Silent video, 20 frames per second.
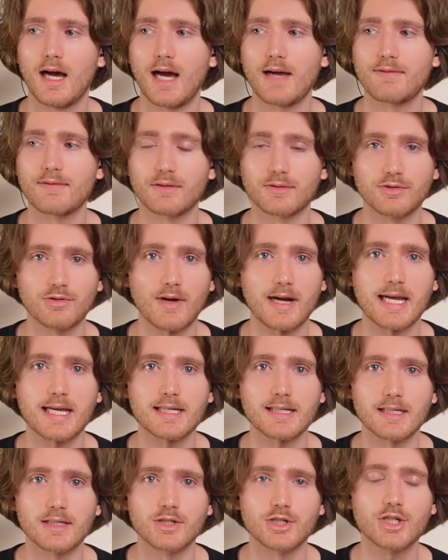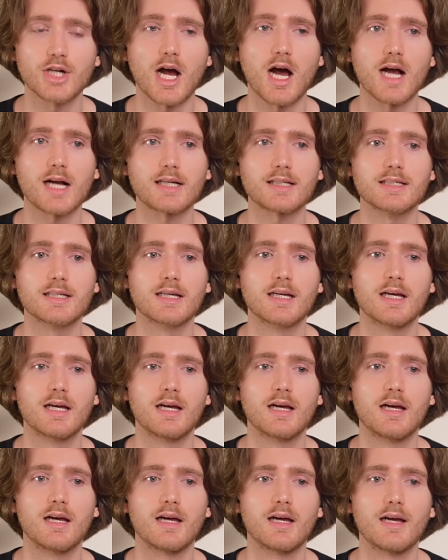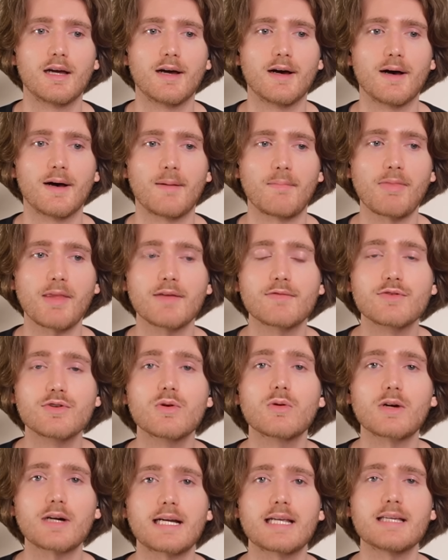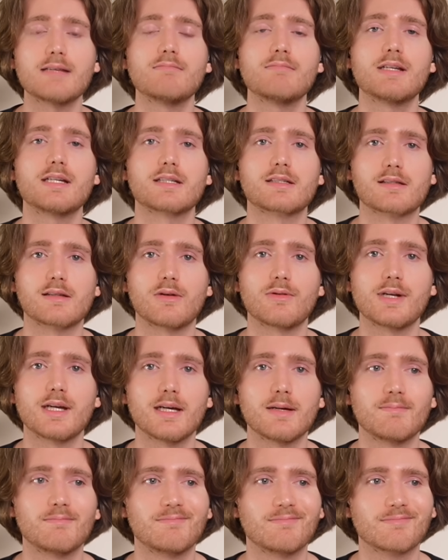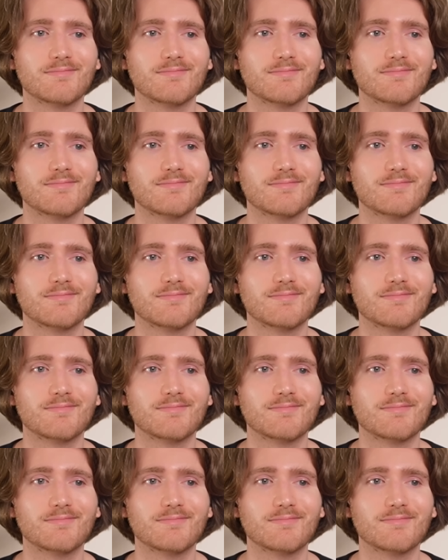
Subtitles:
I feel drained and shocked. If you're in Minnesota,